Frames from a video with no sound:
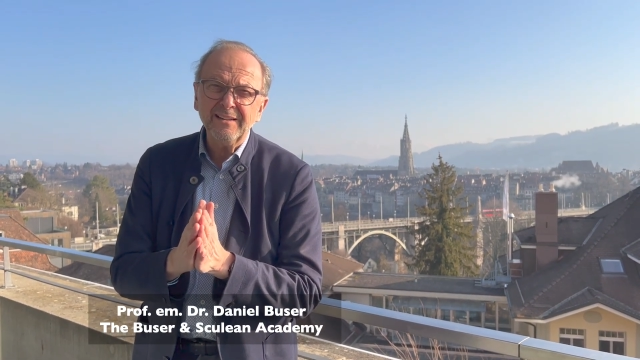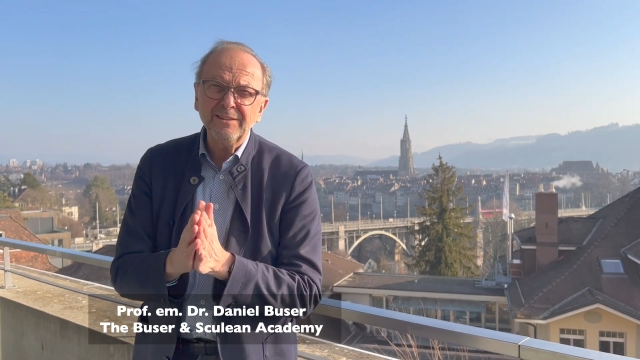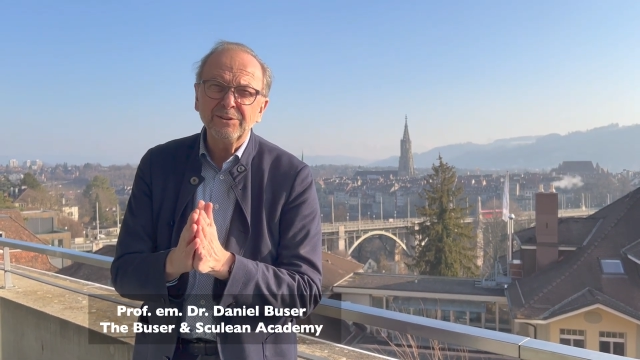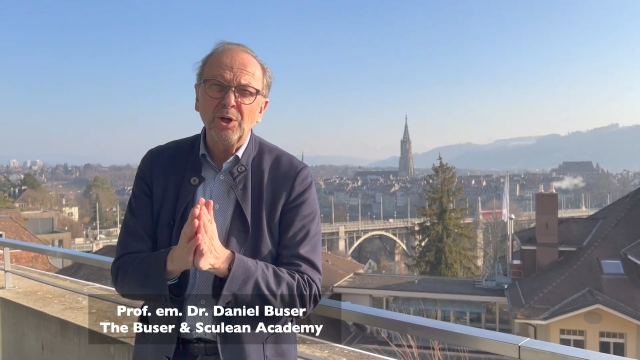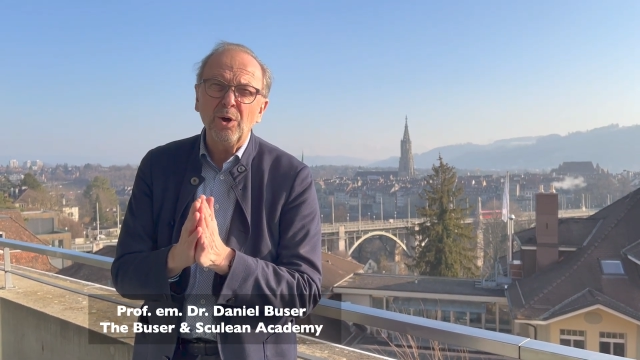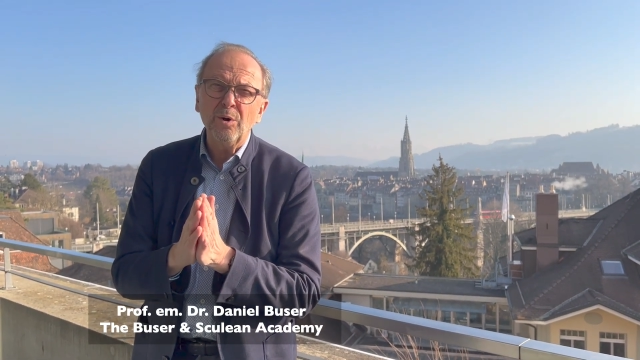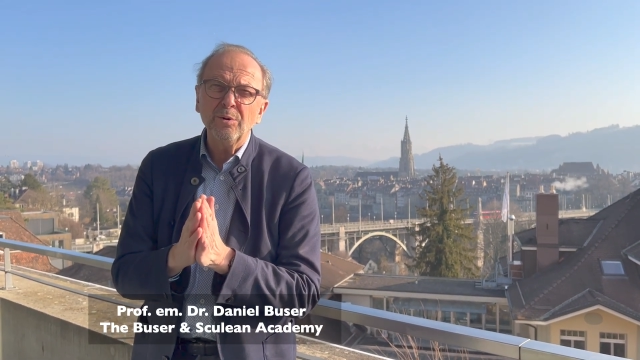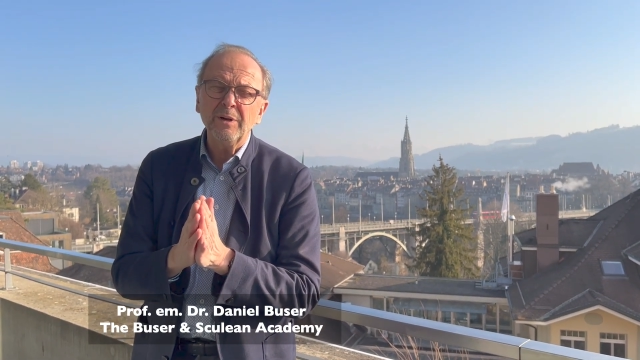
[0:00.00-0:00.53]

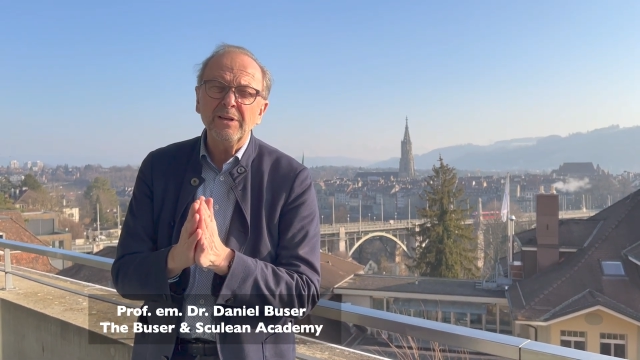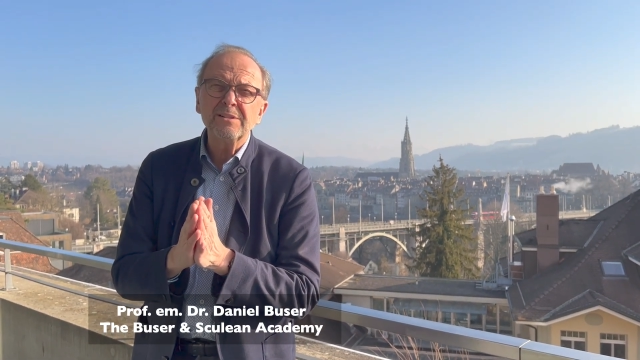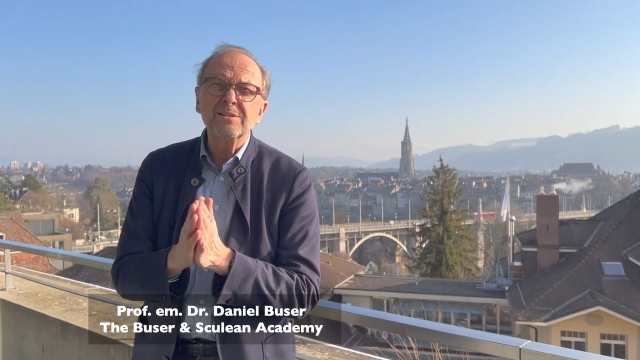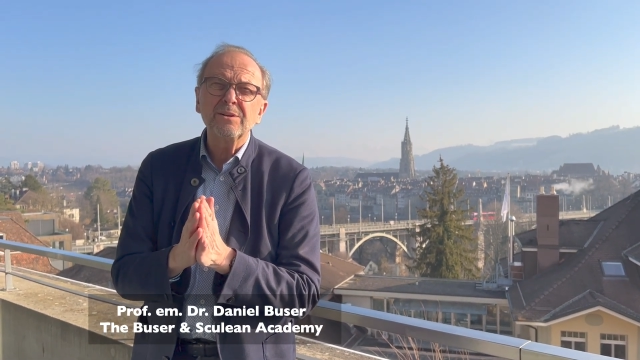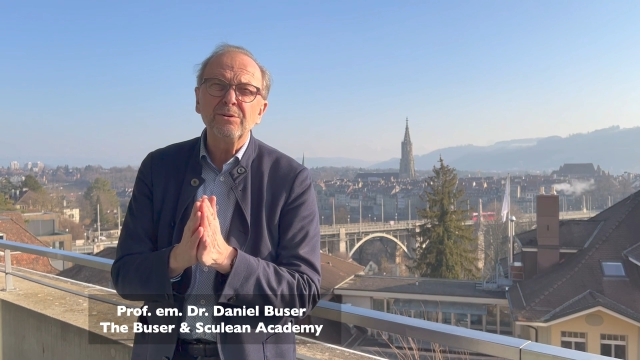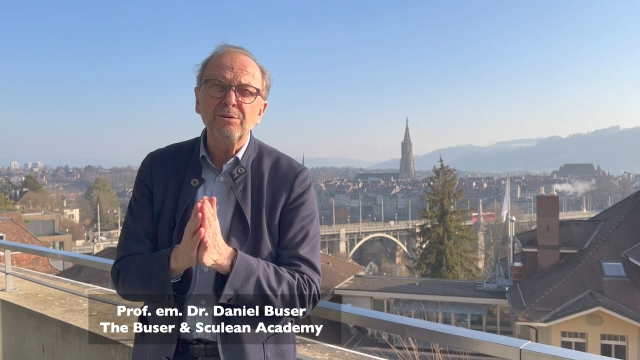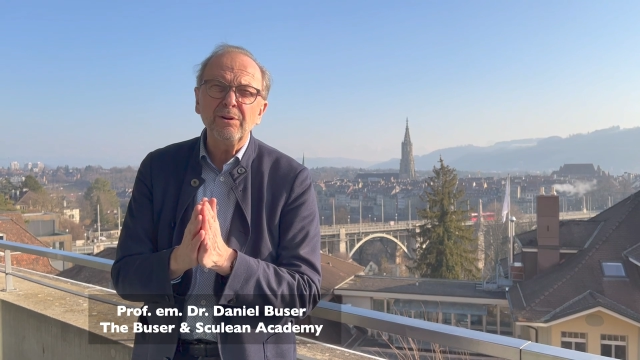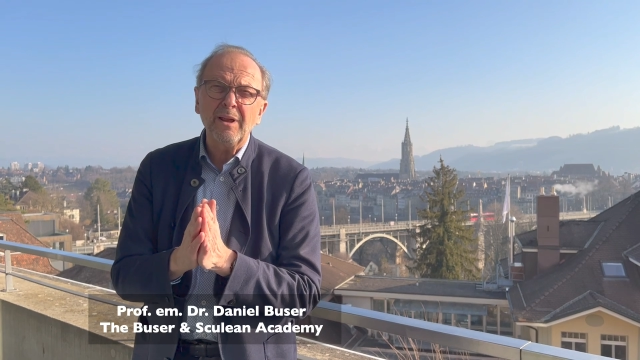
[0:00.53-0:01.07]
Anton
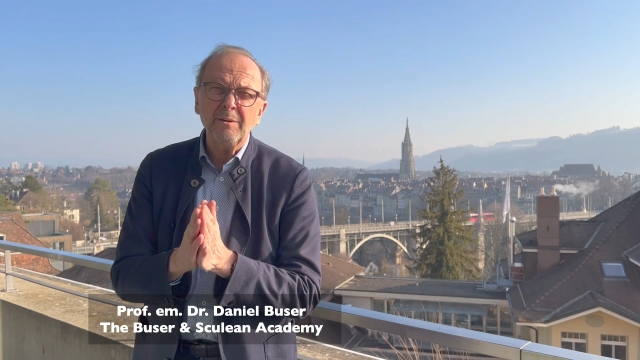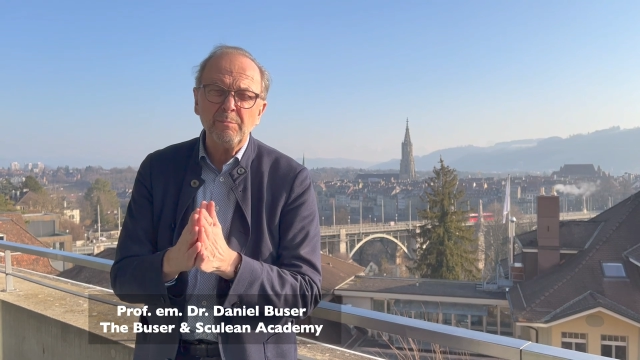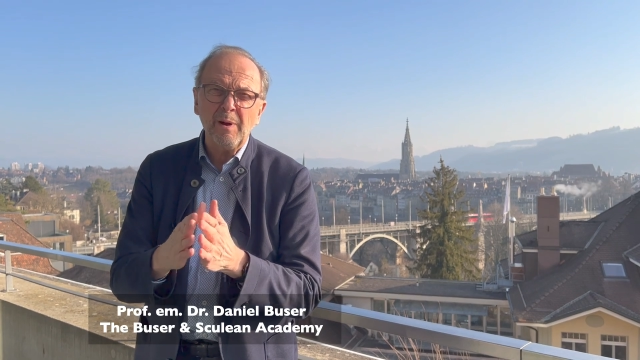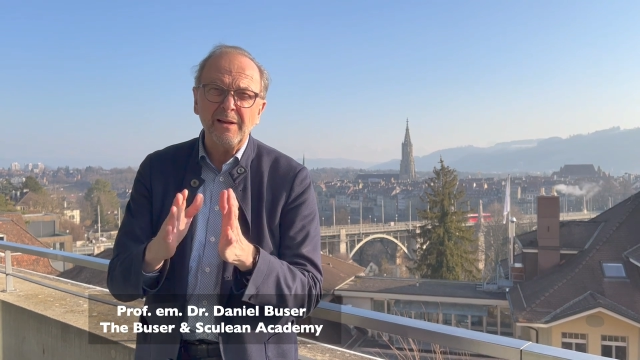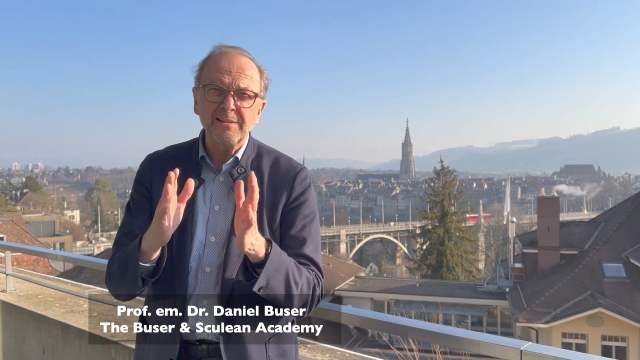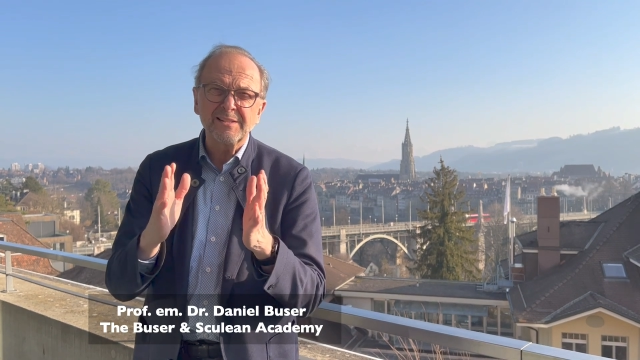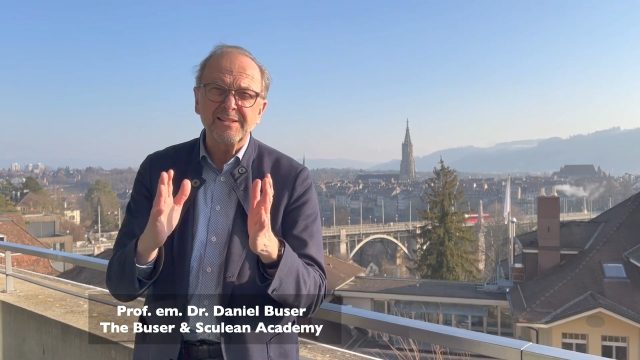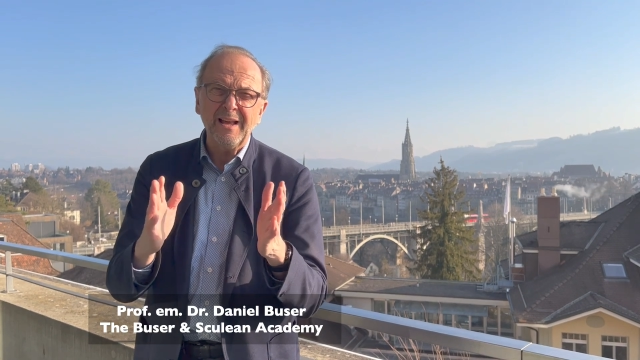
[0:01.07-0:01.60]
Sculean and
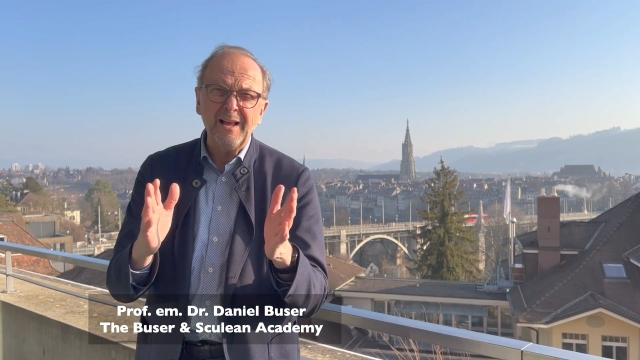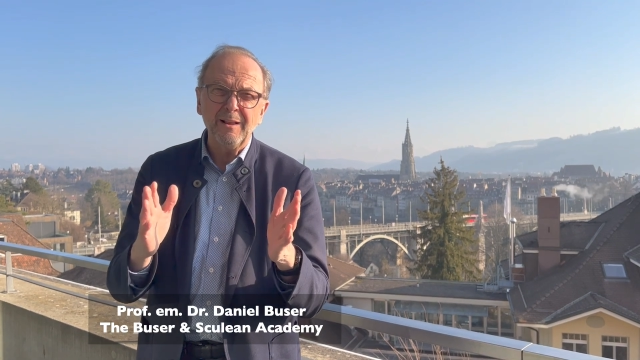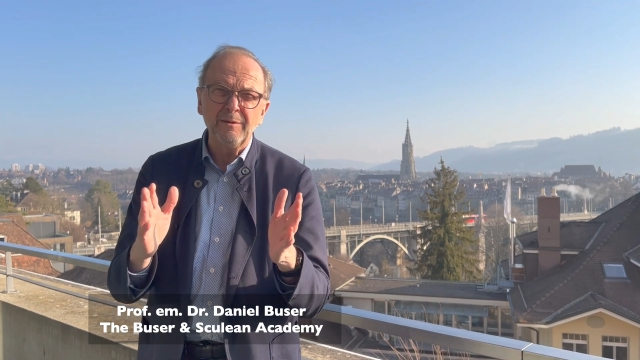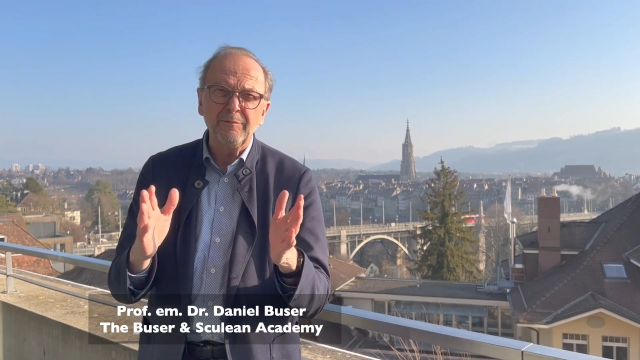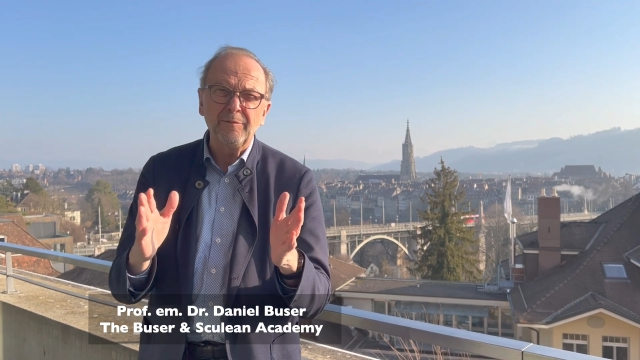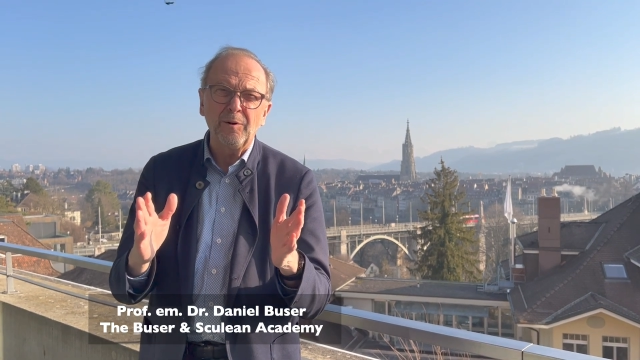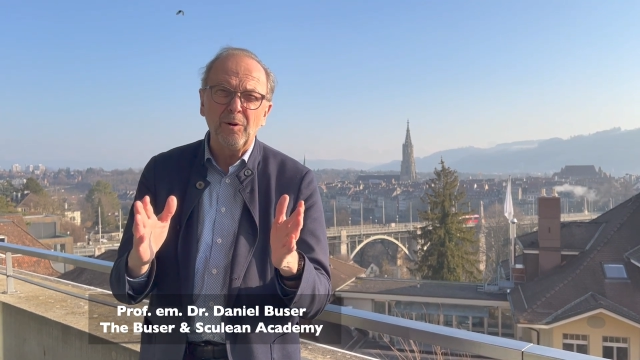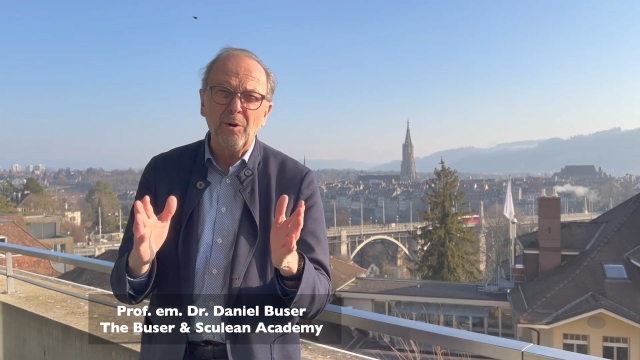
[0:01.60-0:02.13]

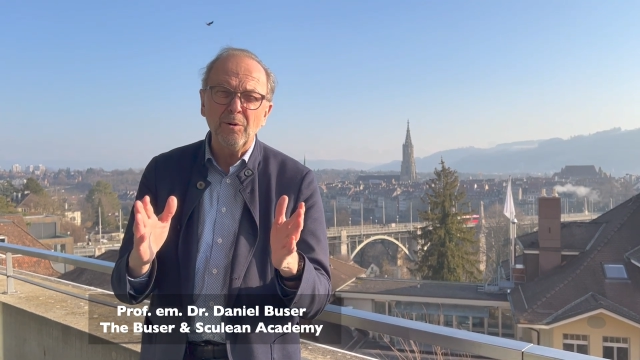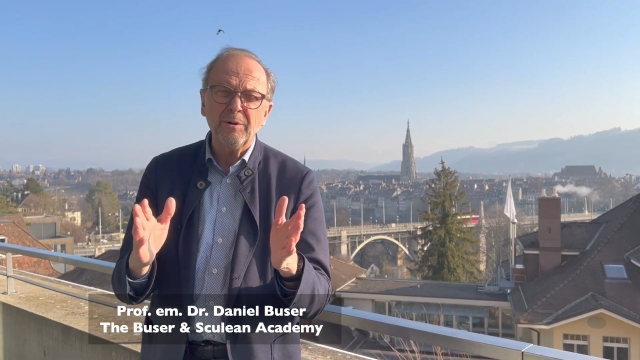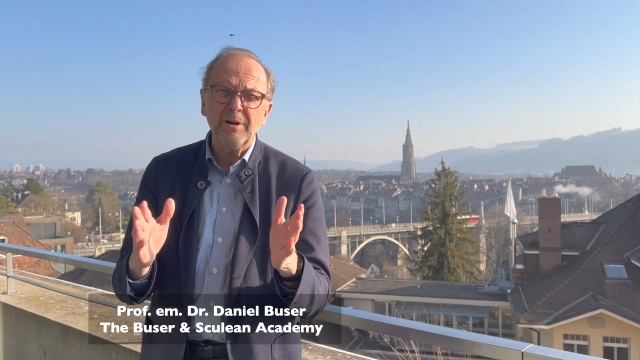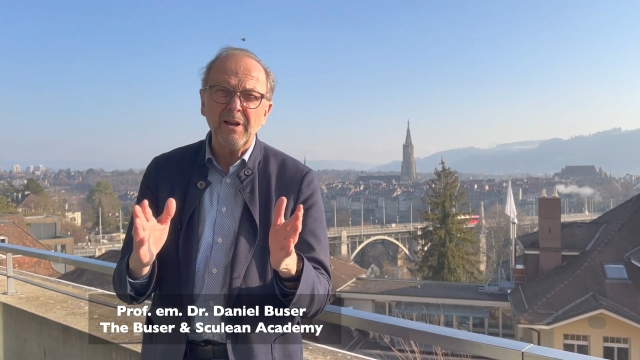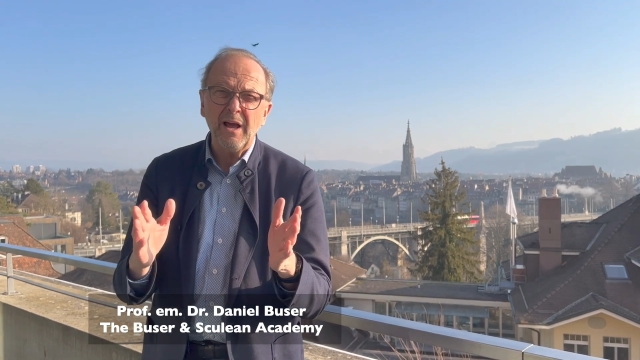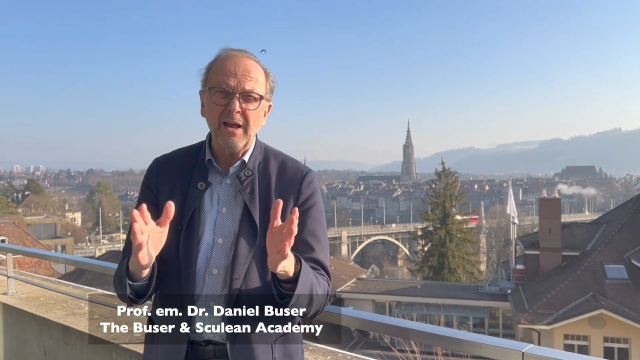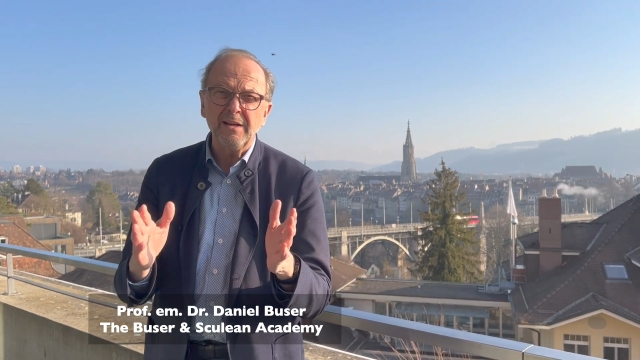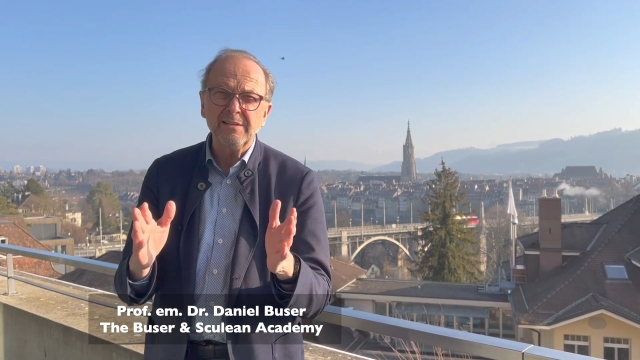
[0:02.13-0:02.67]
myself
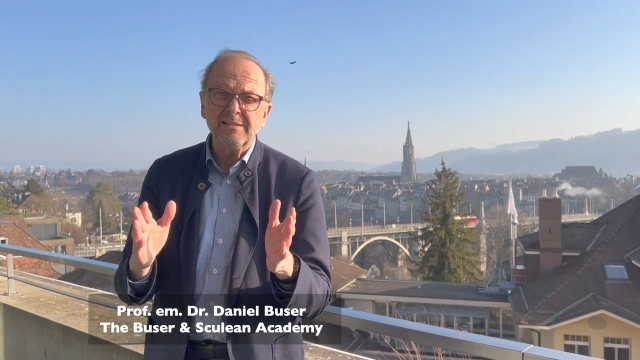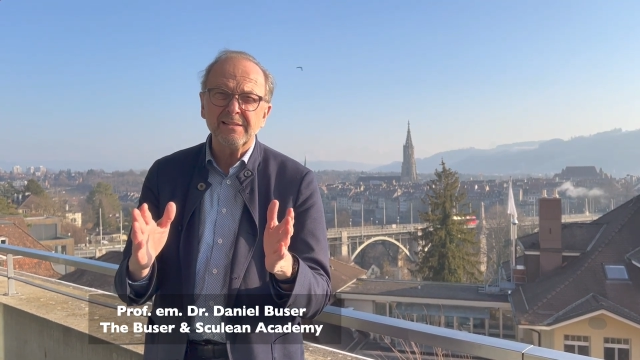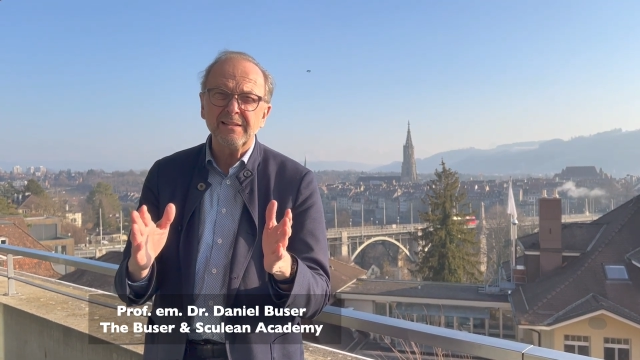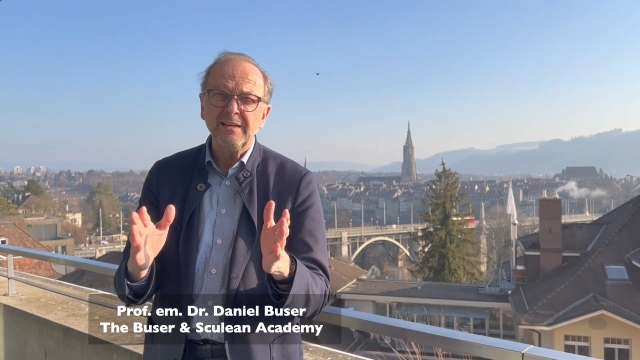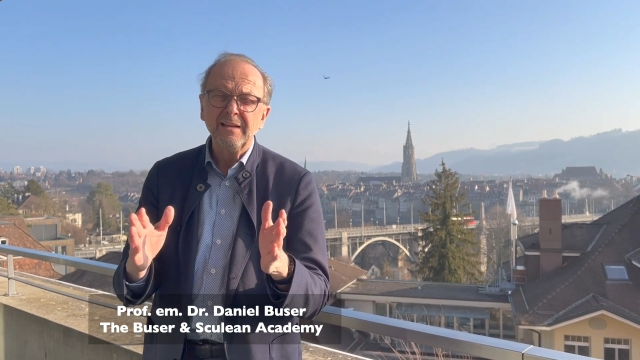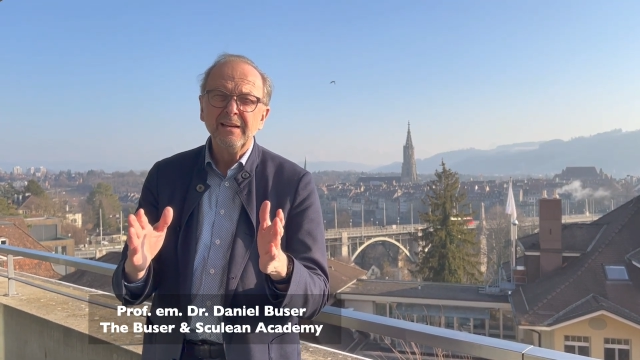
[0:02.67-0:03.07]
organized